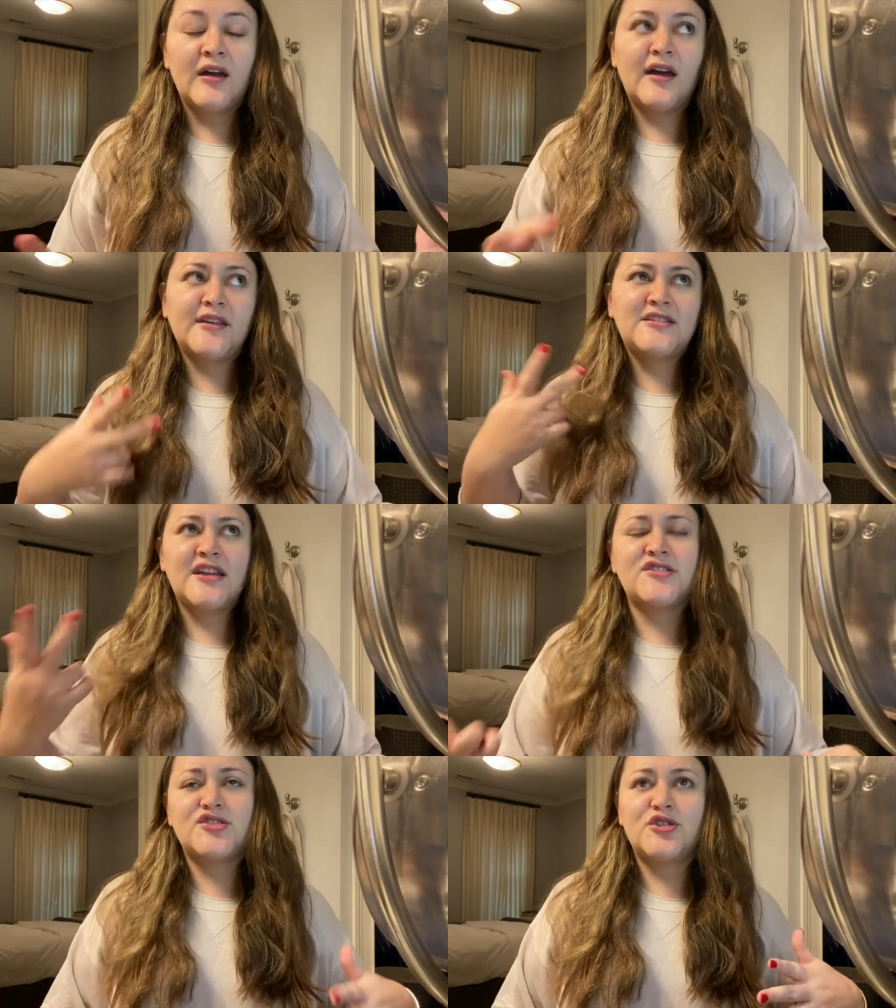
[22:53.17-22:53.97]
I think,
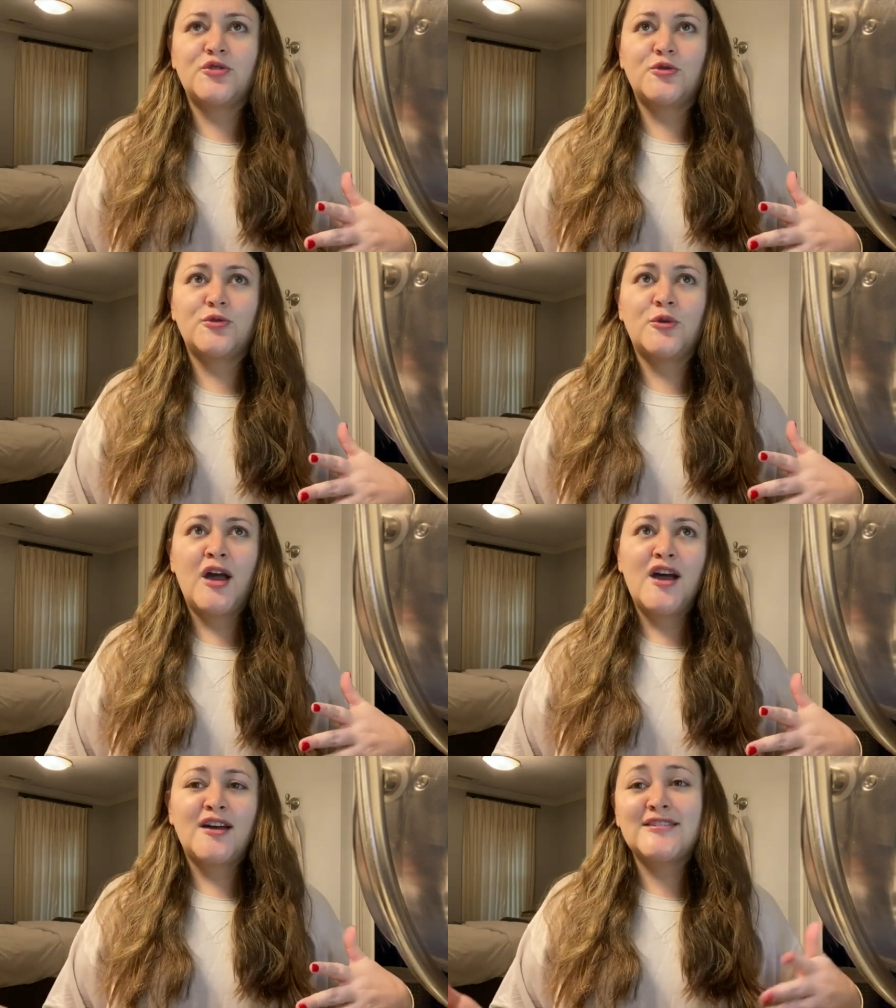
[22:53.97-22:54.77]
days 2
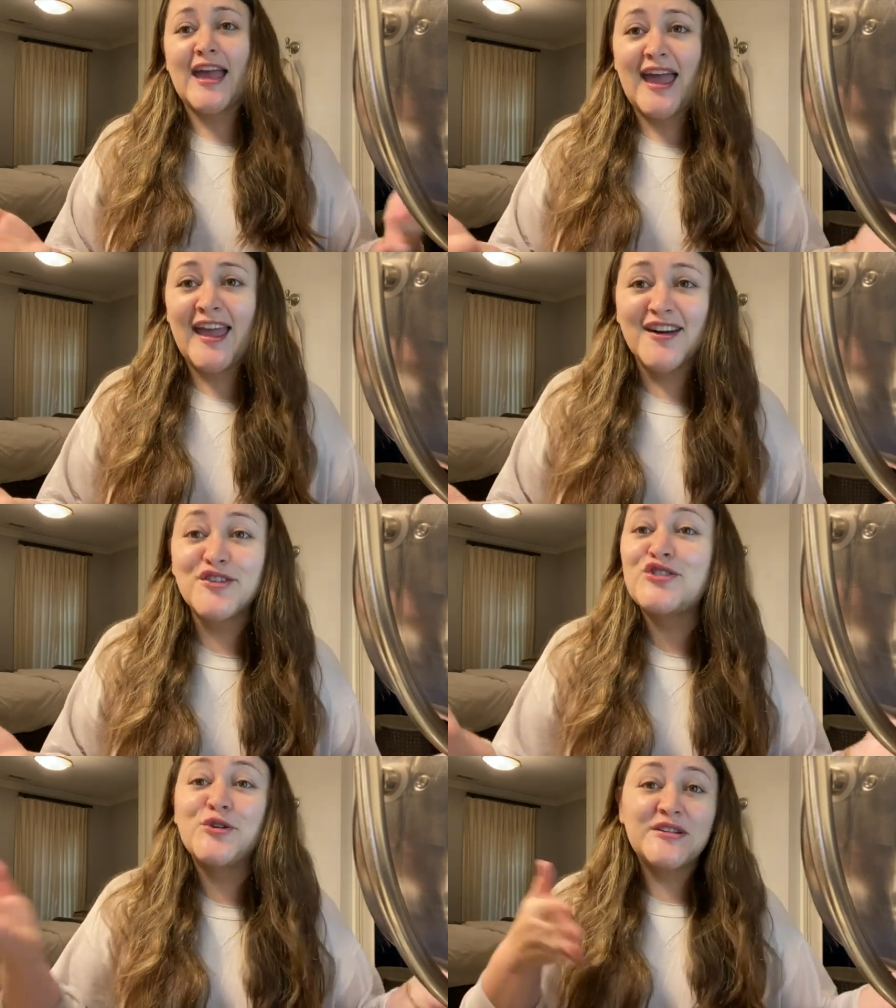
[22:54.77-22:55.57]
to 8
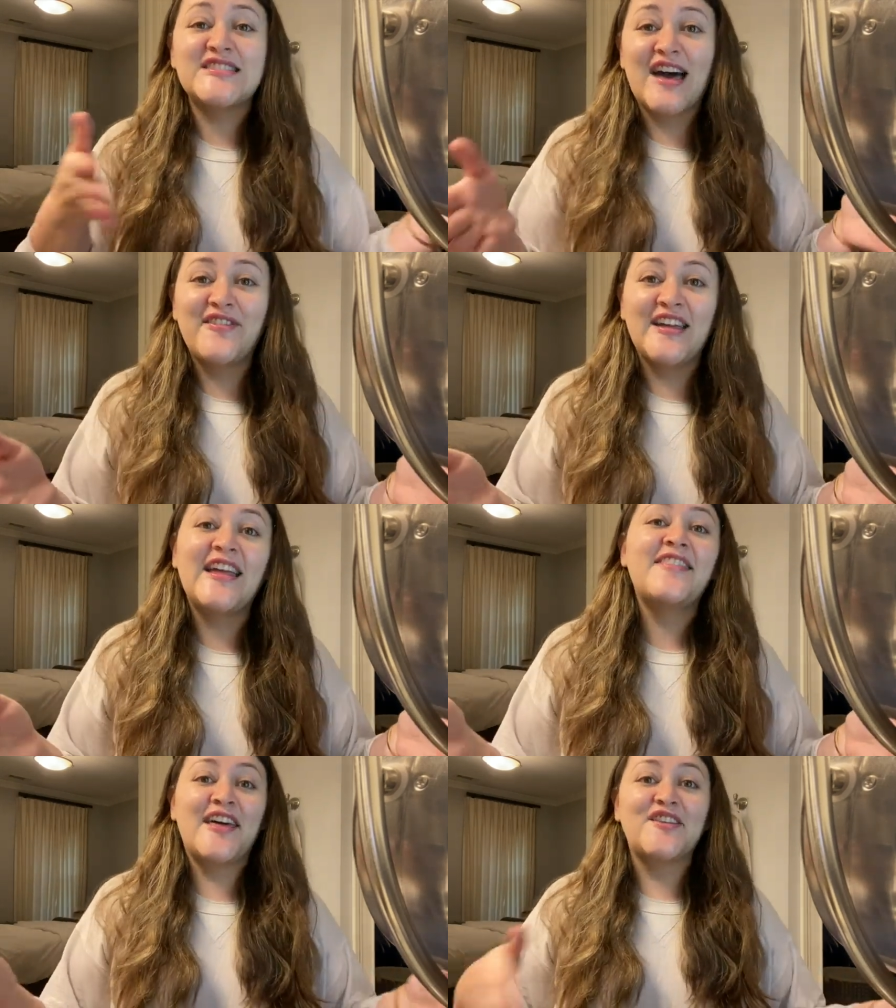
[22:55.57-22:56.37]
or 2 to 7,
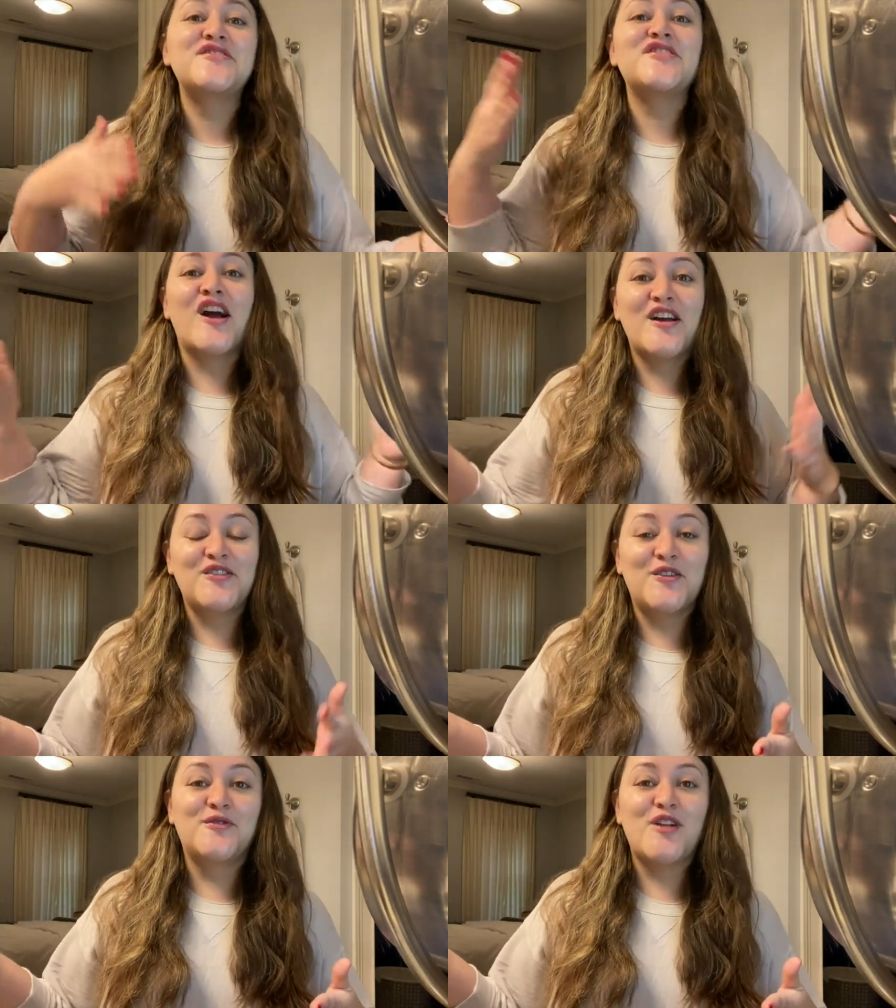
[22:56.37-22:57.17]
and then I'll start a
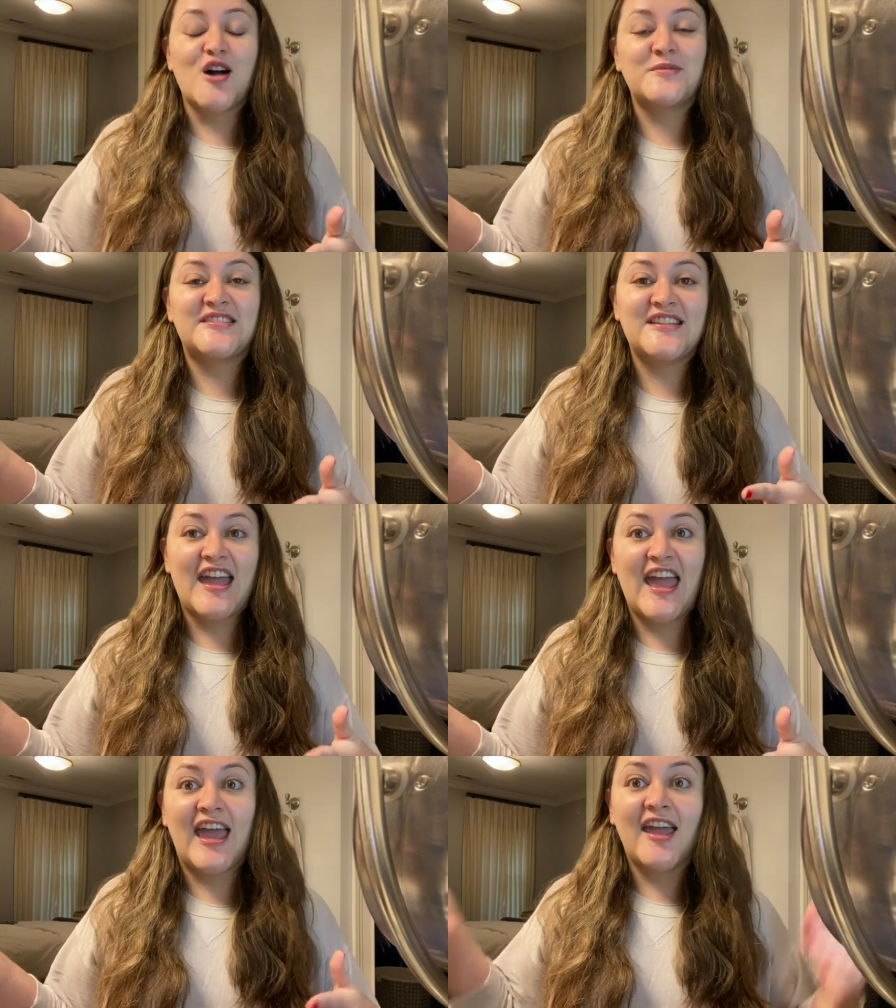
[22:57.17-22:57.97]
new Vlogmas
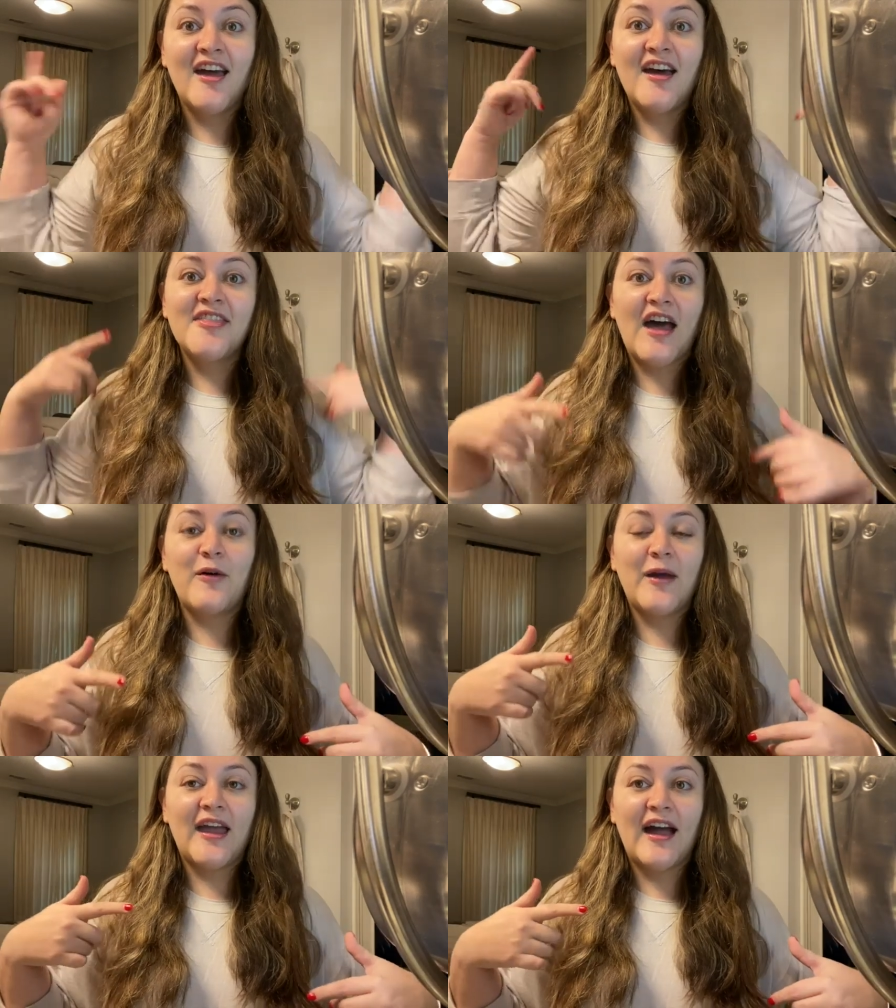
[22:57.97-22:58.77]
day 8.
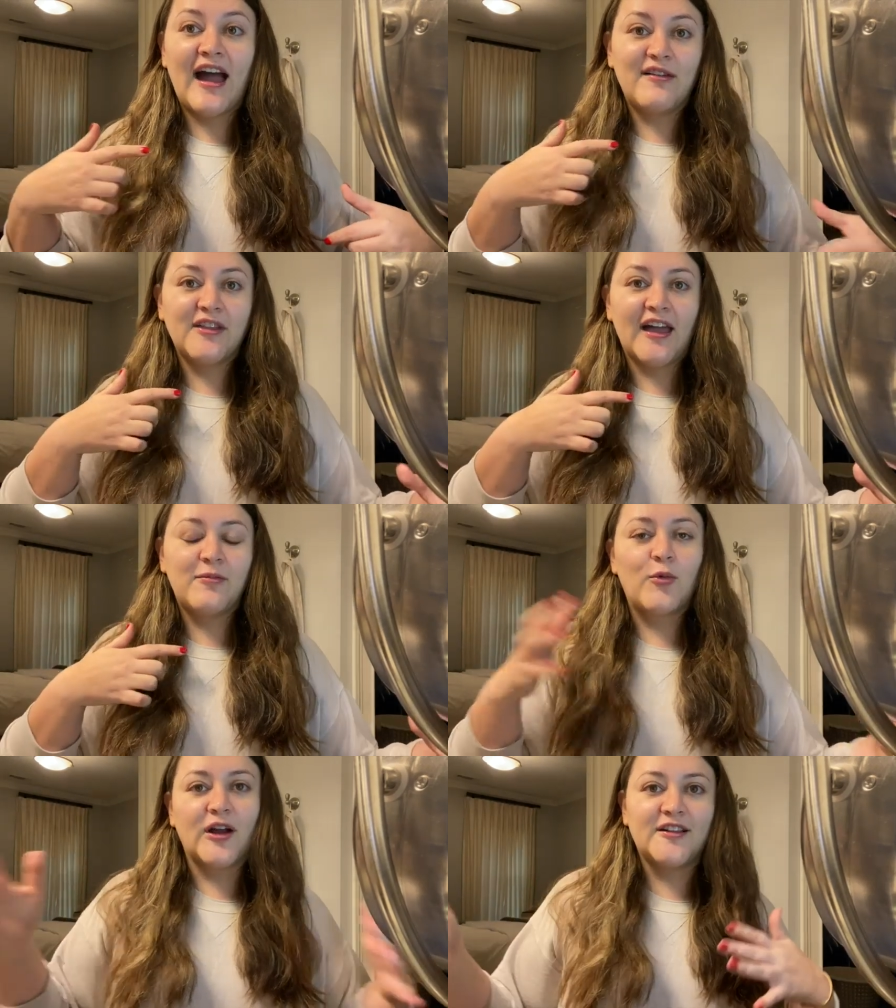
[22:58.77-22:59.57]
That way I have
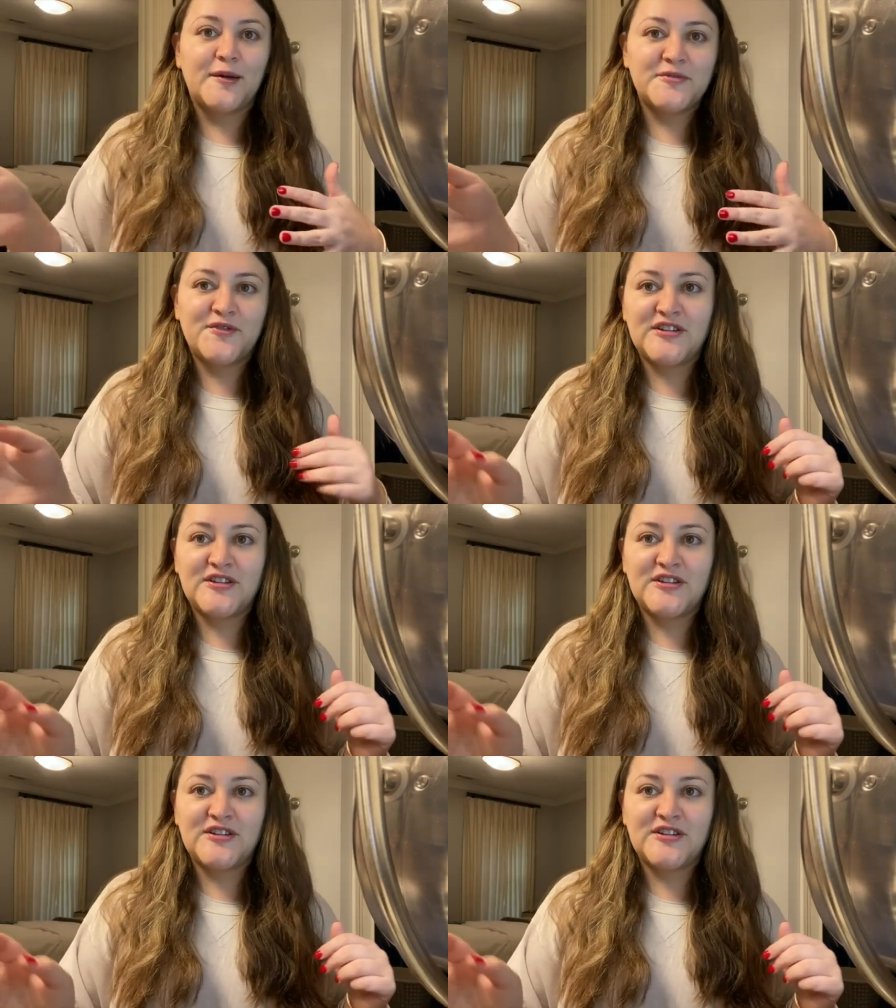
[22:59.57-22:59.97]
like more clips for